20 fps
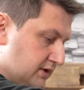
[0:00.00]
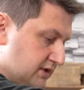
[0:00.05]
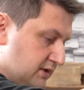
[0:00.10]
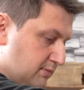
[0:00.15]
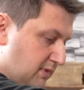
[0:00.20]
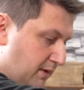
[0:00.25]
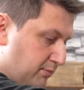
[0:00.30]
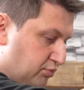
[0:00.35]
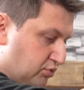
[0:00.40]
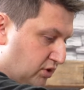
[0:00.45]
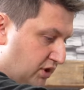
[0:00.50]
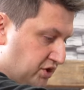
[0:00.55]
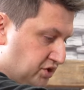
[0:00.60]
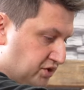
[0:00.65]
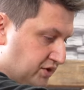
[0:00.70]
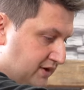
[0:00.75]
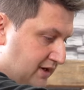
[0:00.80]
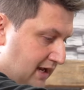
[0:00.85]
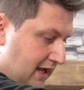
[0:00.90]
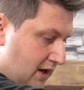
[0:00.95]
See my
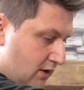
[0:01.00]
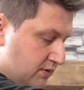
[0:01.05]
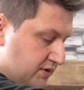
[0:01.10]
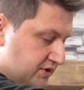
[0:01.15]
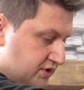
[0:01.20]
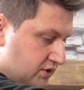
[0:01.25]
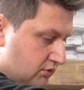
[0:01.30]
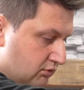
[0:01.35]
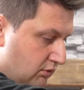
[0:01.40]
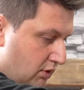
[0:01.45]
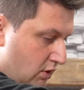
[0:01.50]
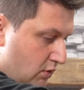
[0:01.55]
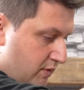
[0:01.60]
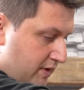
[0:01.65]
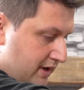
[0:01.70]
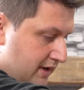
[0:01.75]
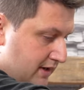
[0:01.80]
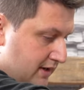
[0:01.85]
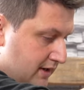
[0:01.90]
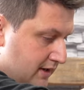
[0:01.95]
pressure now is
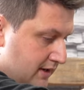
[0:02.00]
growing